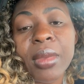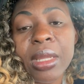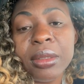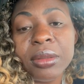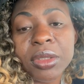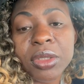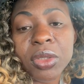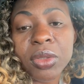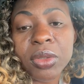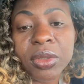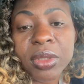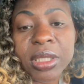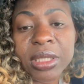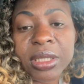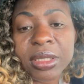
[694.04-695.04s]
so
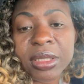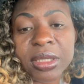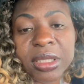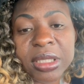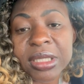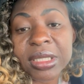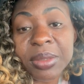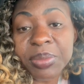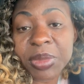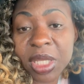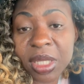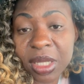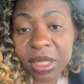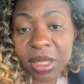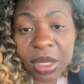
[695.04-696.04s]
it's just something
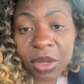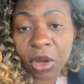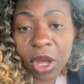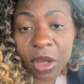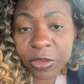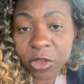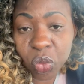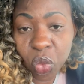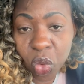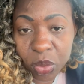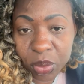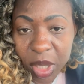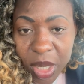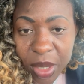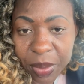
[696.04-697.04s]
that they will have to warn
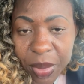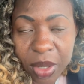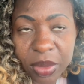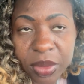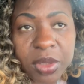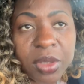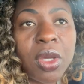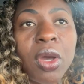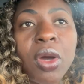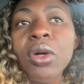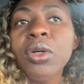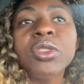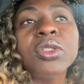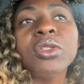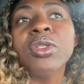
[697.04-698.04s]
me about.
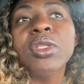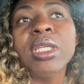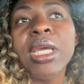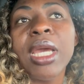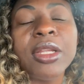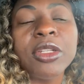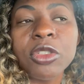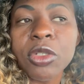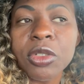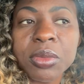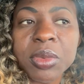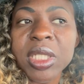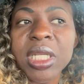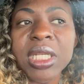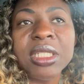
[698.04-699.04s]
Also, they had told
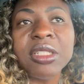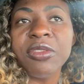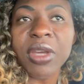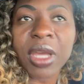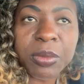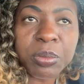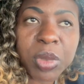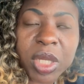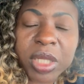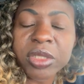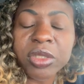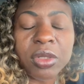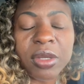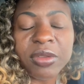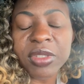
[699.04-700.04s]
me that if I plan
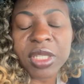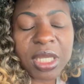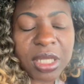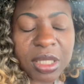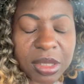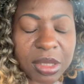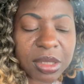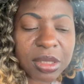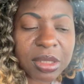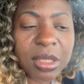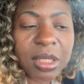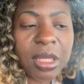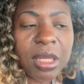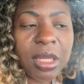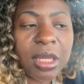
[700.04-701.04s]
to have kids,
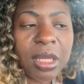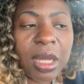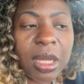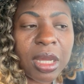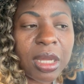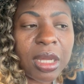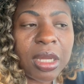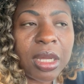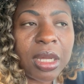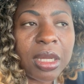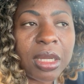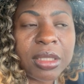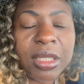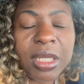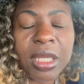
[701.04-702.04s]

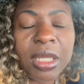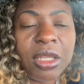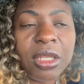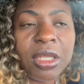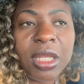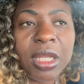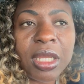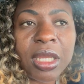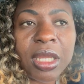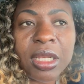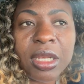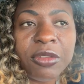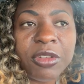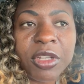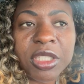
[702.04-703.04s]
they can
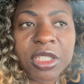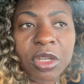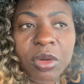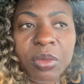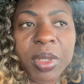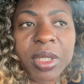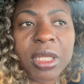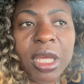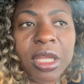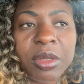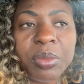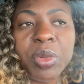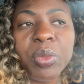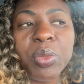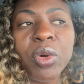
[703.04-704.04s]
never tell, but other
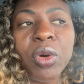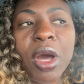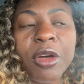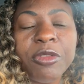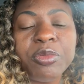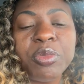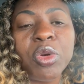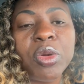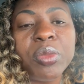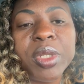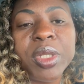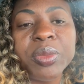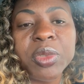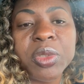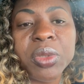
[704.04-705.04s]
people have
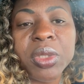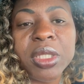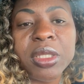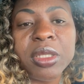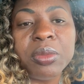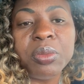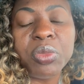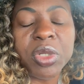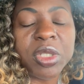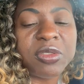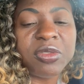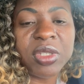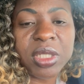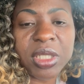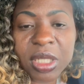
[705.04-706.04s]
problems with
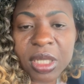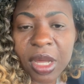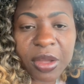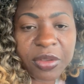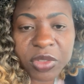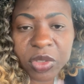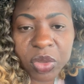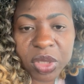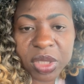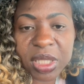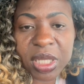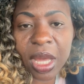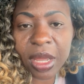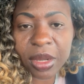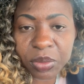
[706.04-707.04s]
breastfeeding afterwards. They
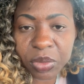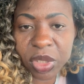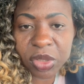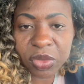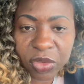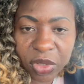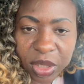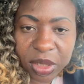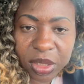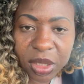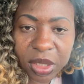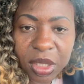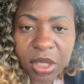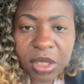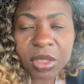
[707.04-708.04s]
can't breastfeed,
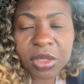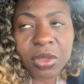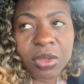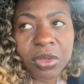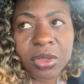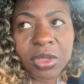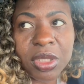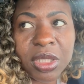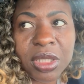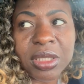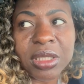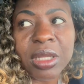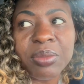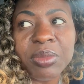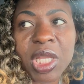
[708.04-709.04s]
so it's
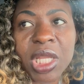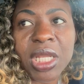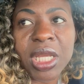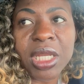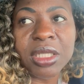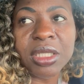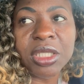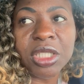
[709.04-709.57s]
something that